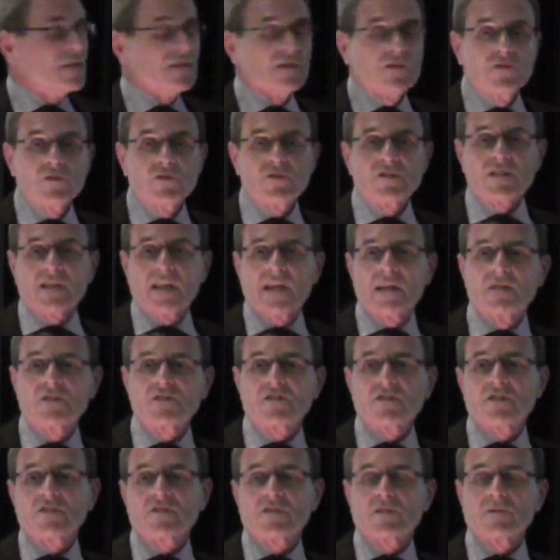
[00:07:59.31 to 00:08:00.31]
The new
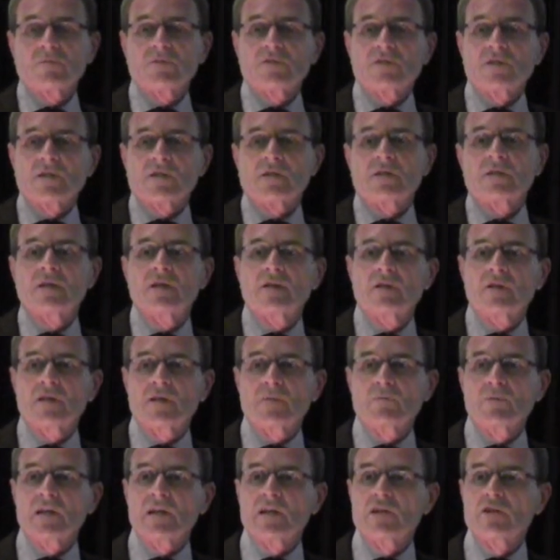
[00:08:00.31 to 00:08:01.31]
sound systems that
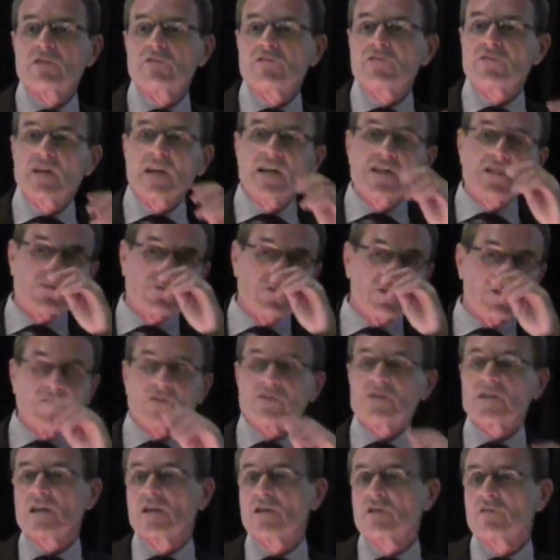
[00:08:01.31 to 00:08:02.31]
can be interfaced with
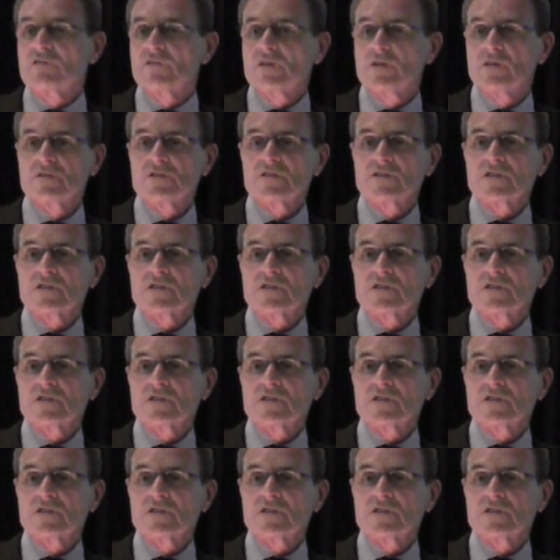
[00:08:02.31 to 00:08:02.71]
your telephone